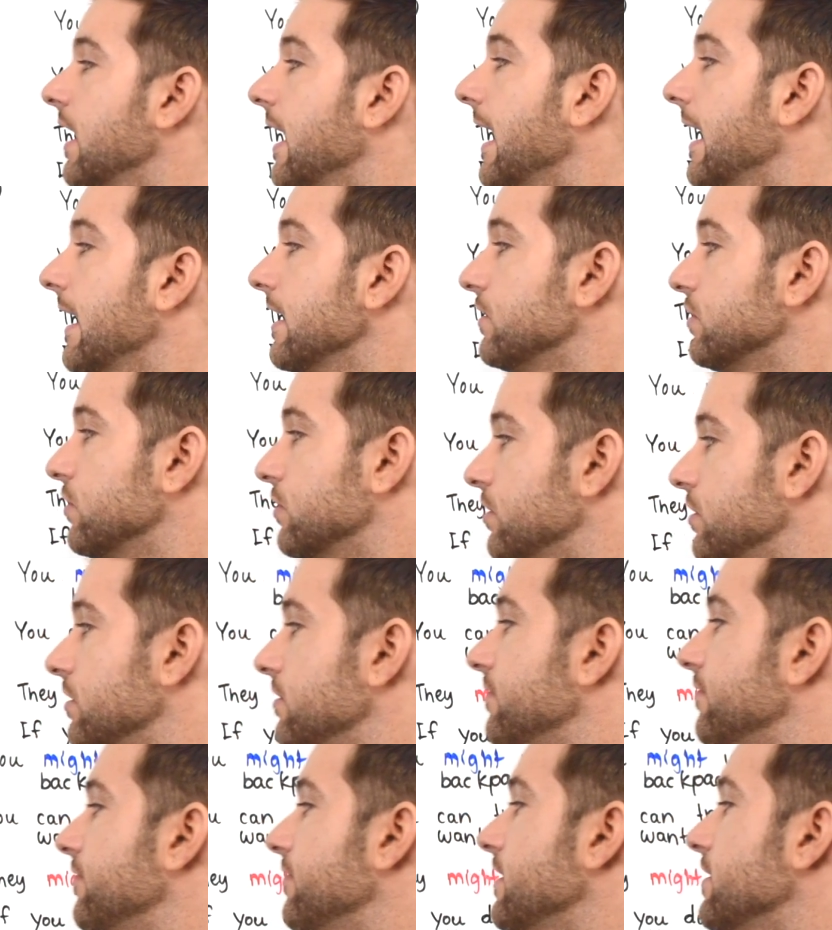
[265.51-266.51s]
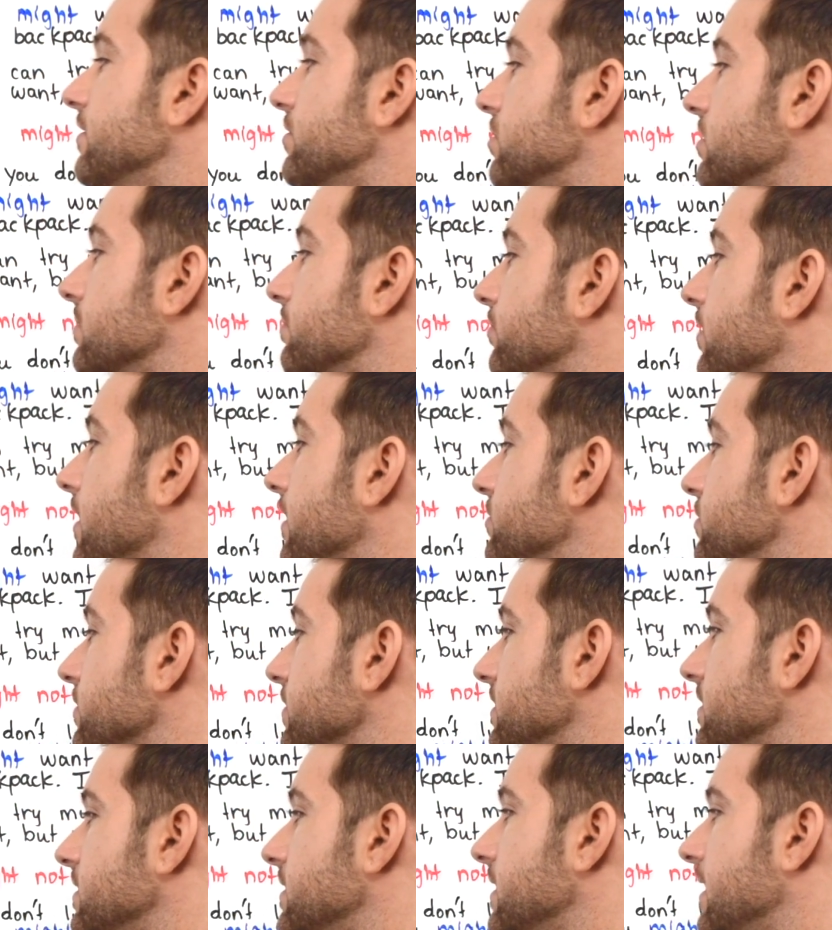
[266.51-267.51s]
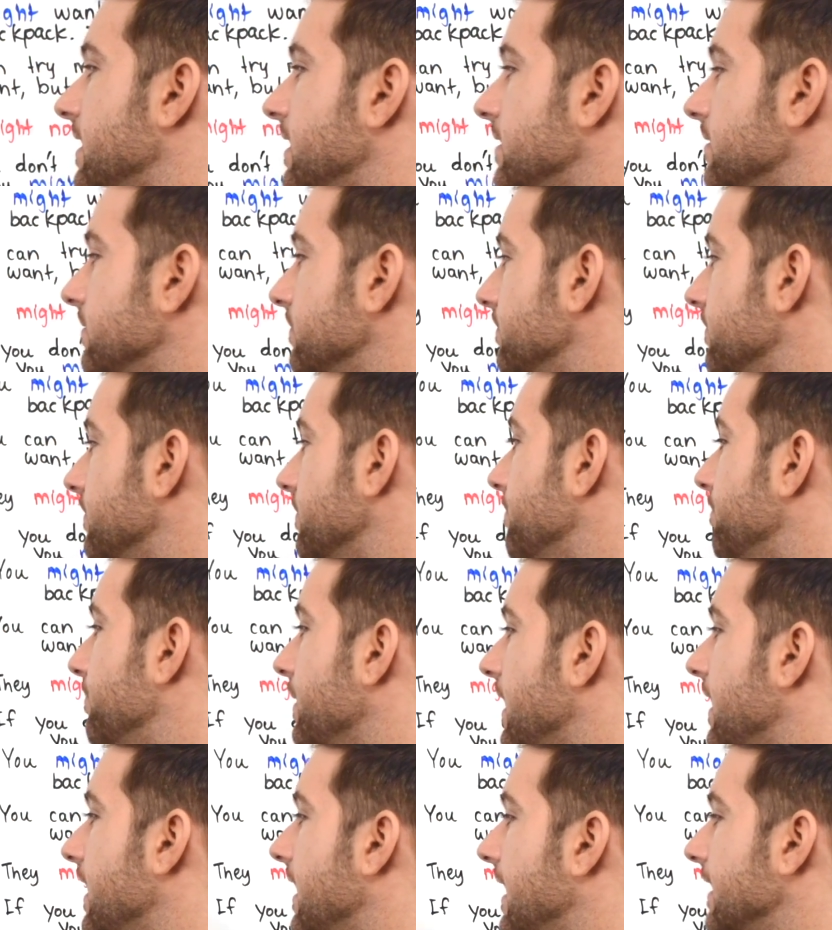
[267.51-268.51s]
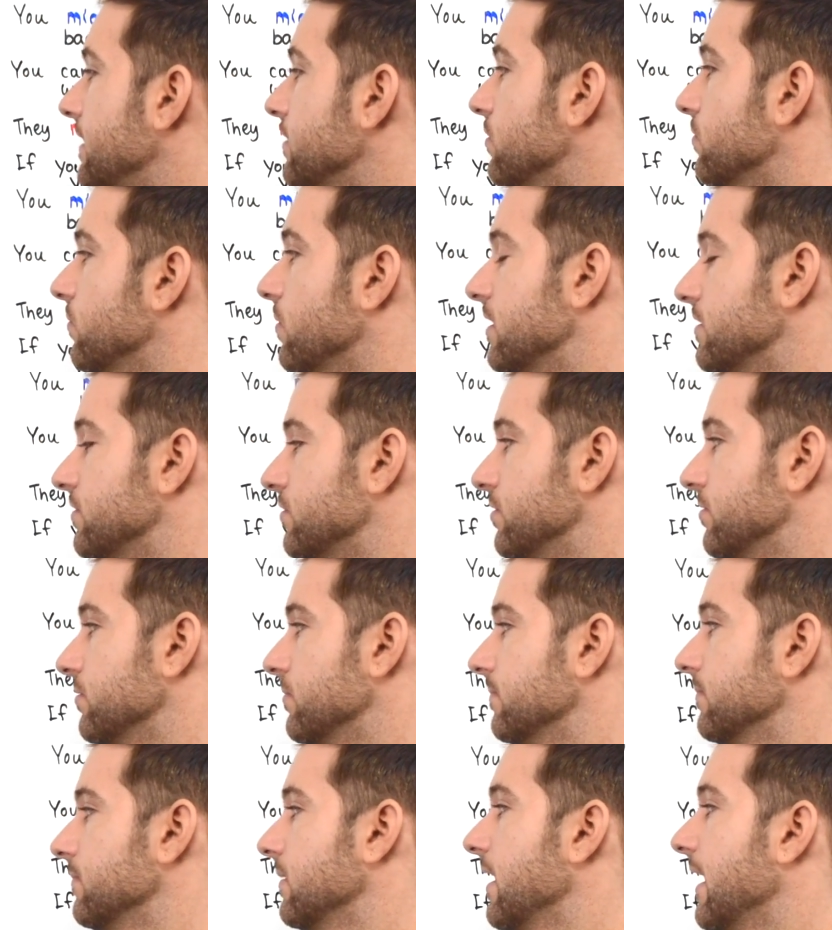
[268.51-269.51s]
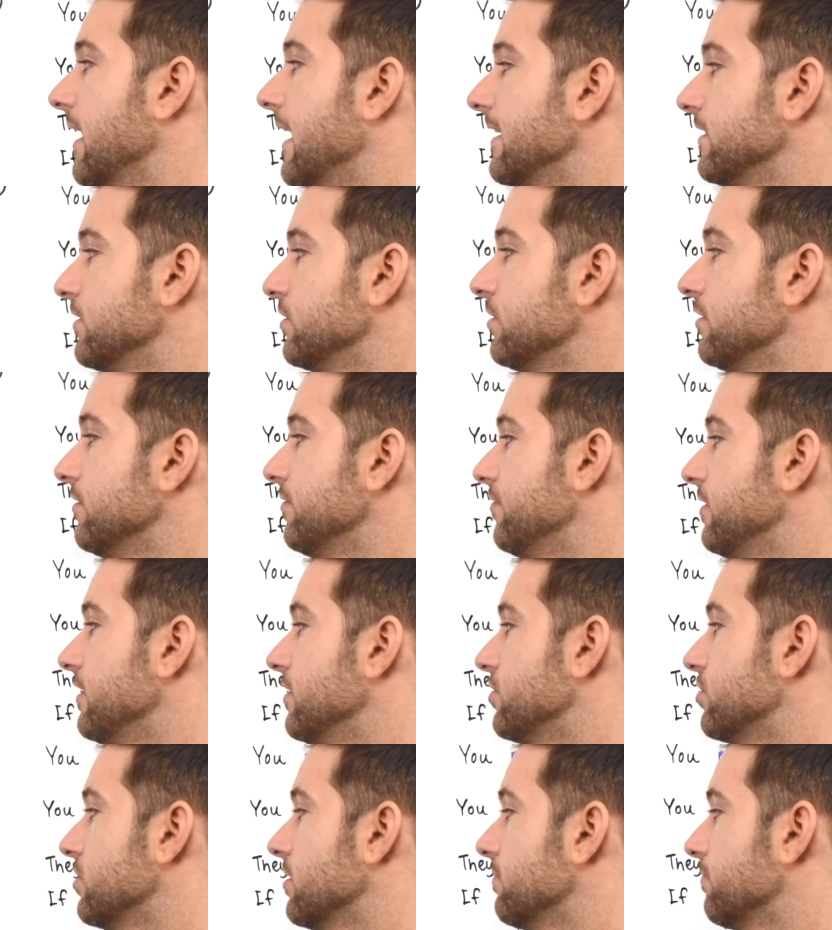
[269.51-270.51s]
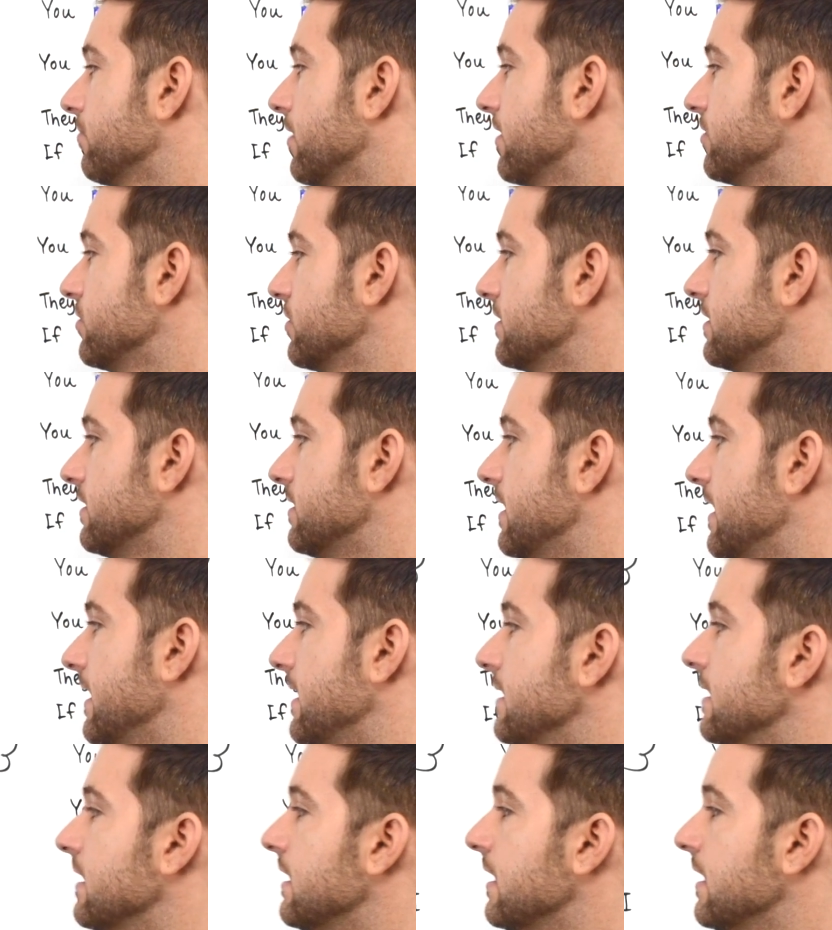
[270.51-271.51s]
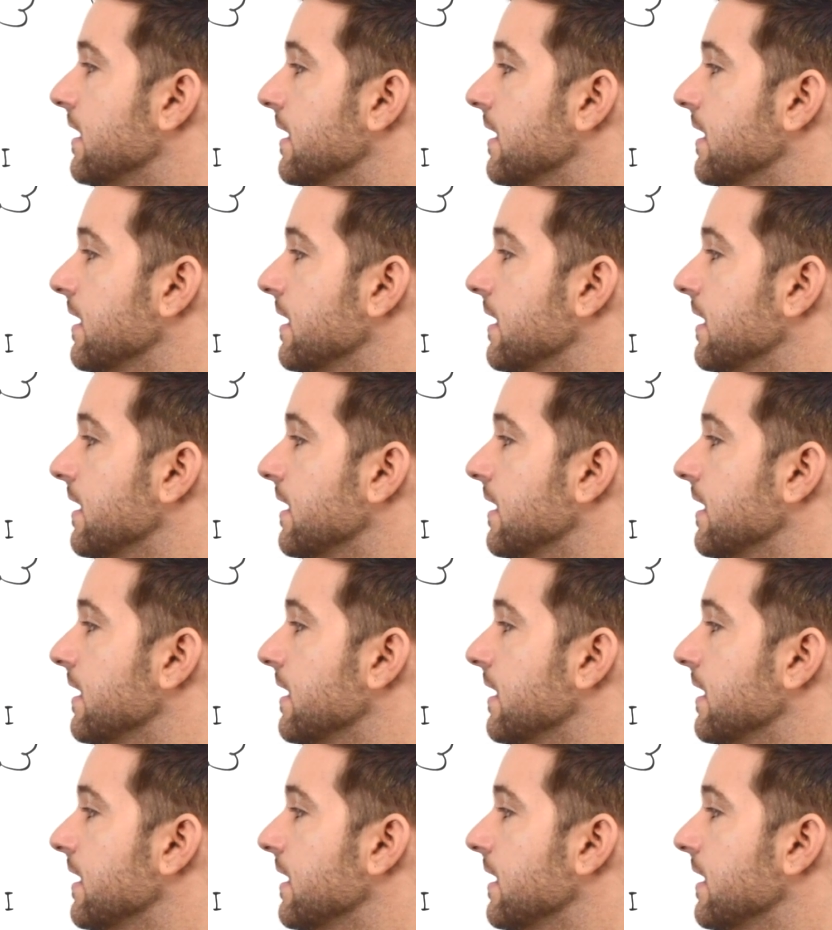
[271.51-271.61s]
I could finish the project today, but I don't want to. I could finish the project today.